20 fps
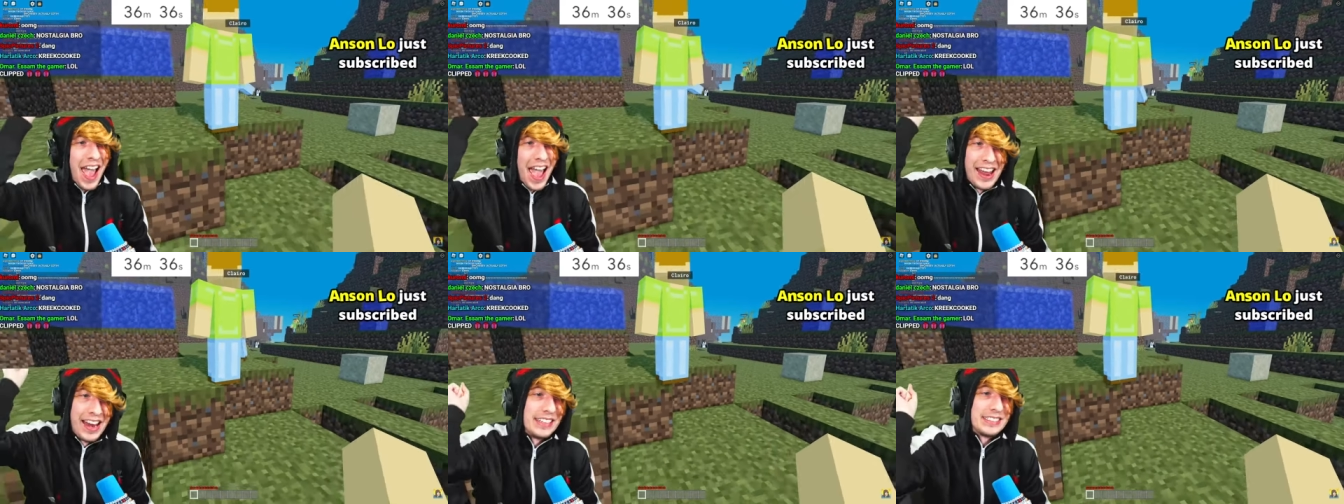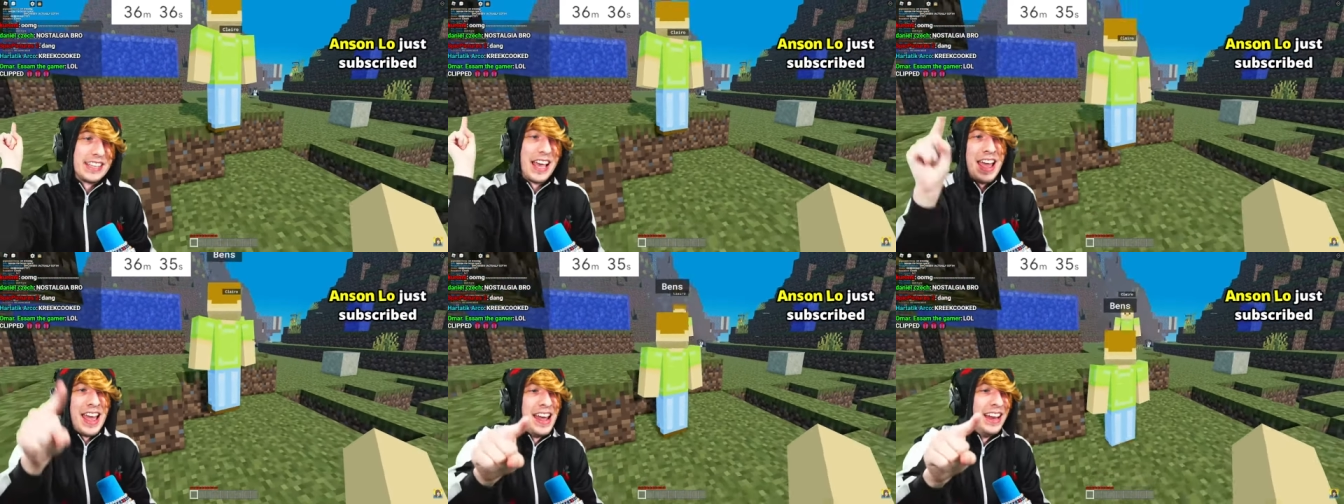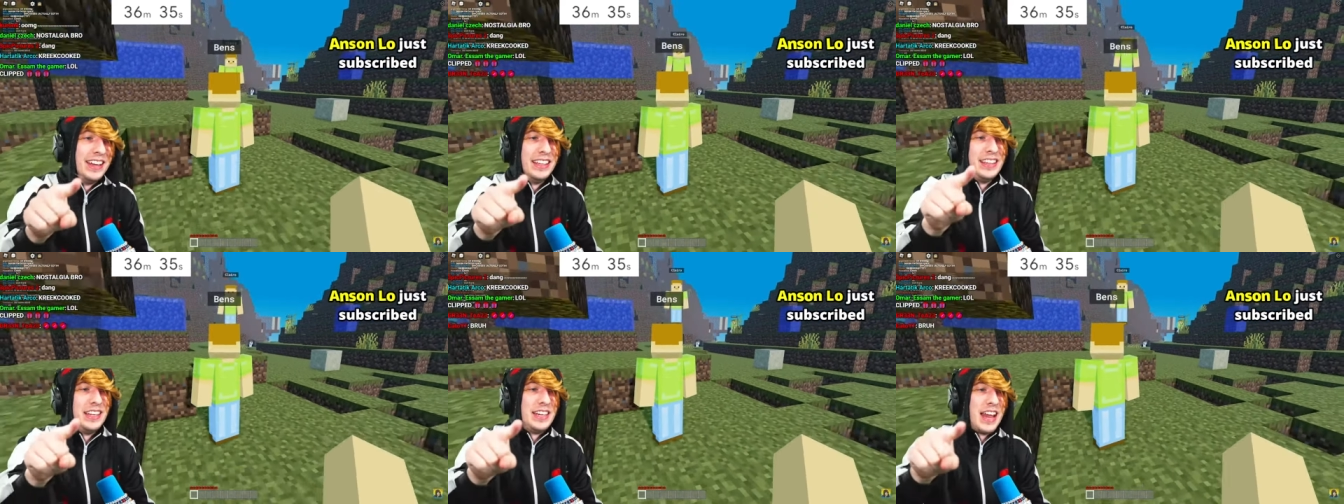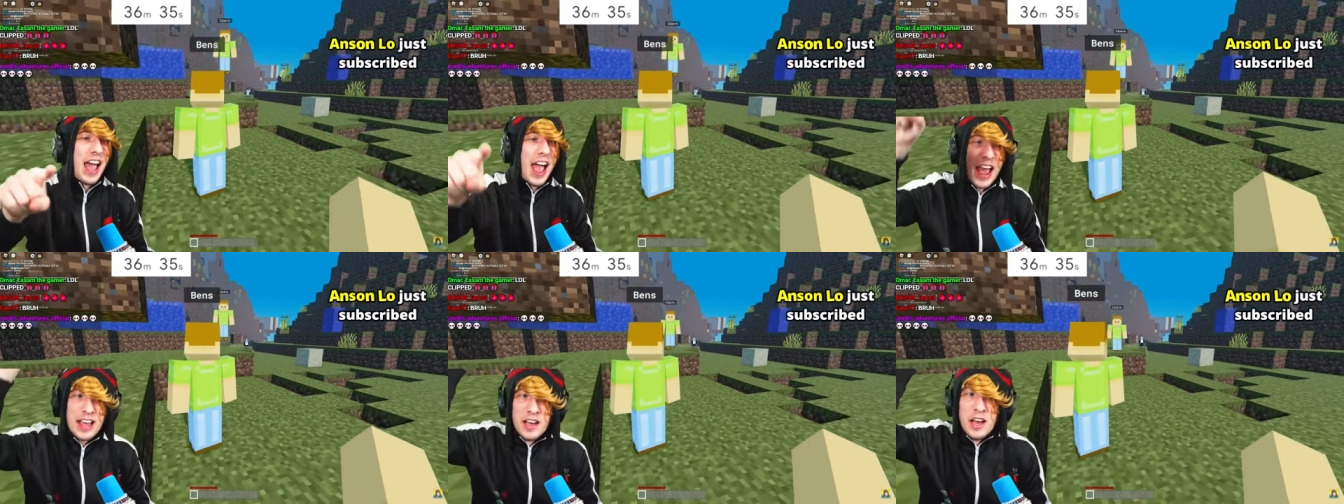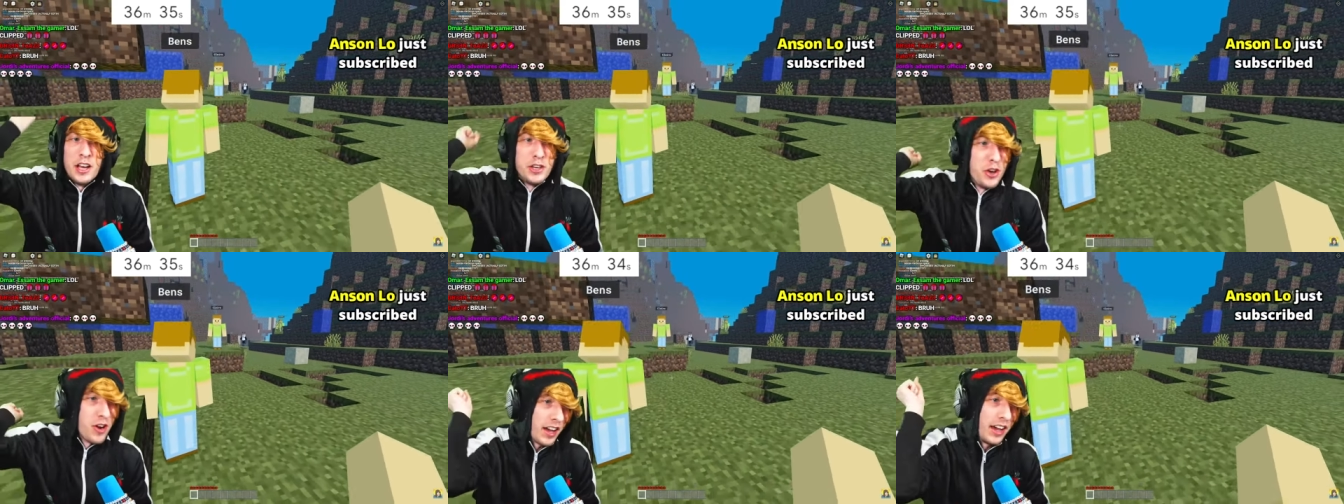And at the end of the day,
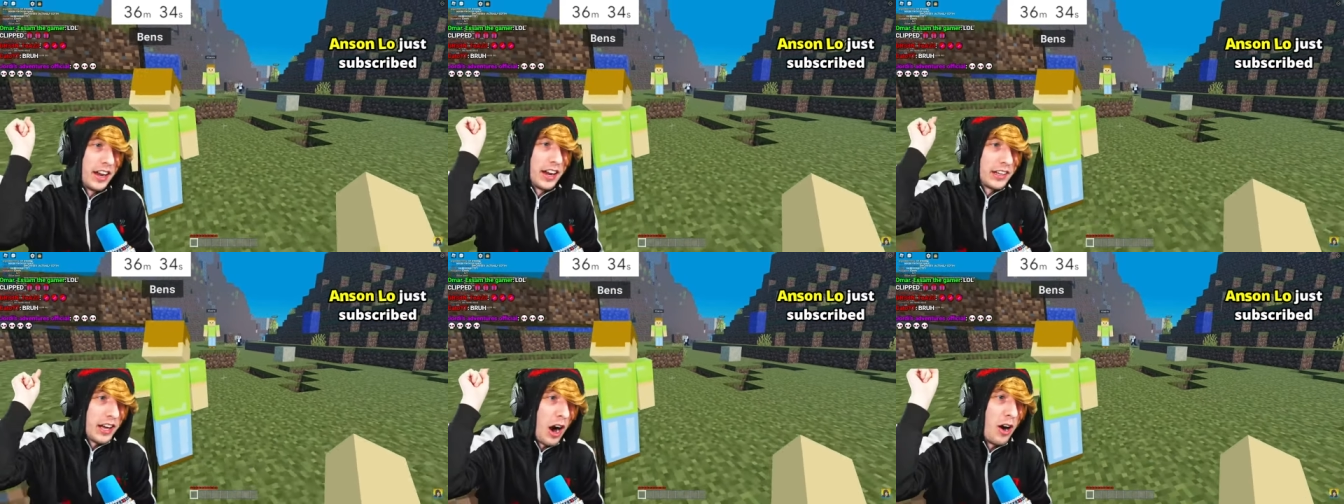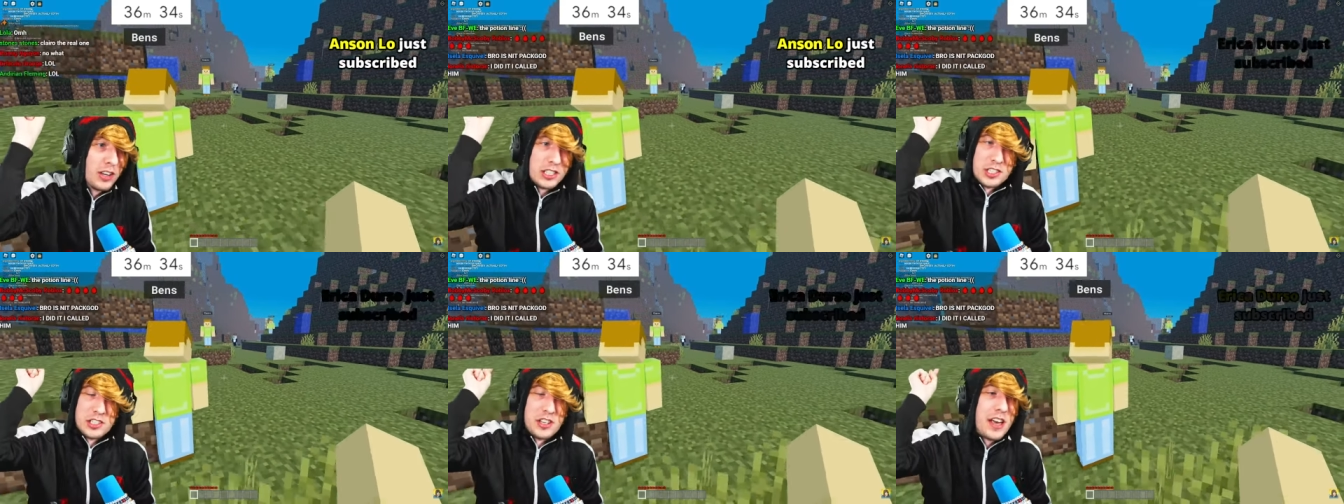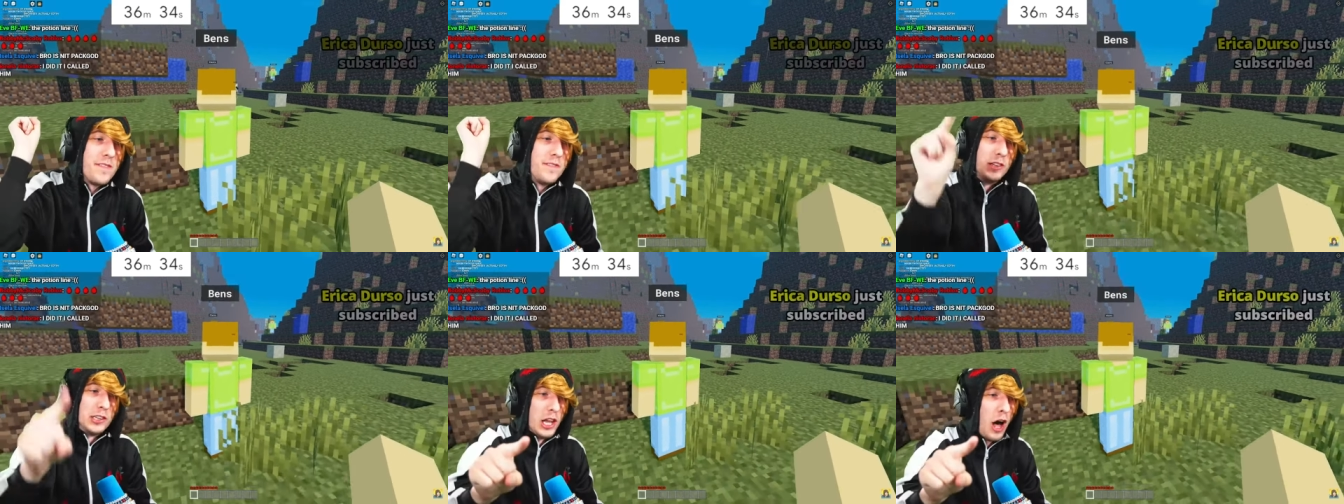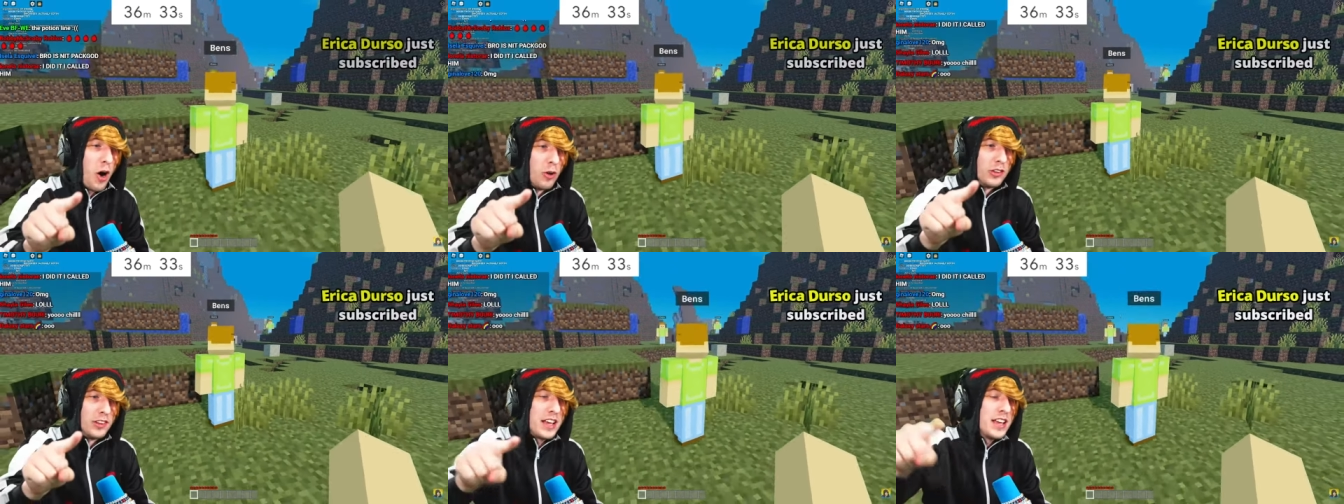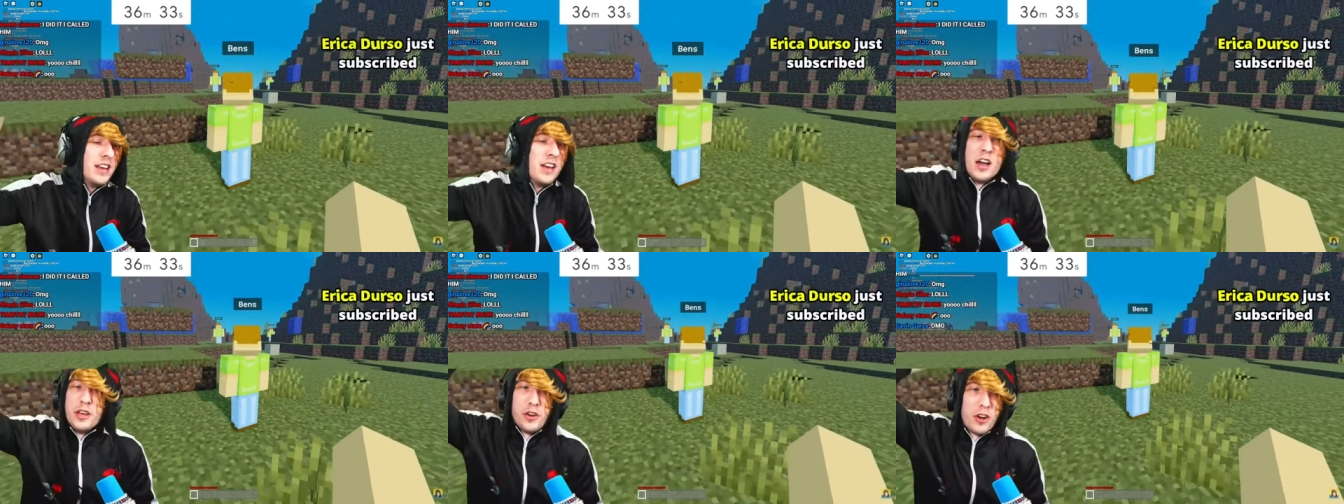you're going to go to sleep lonely.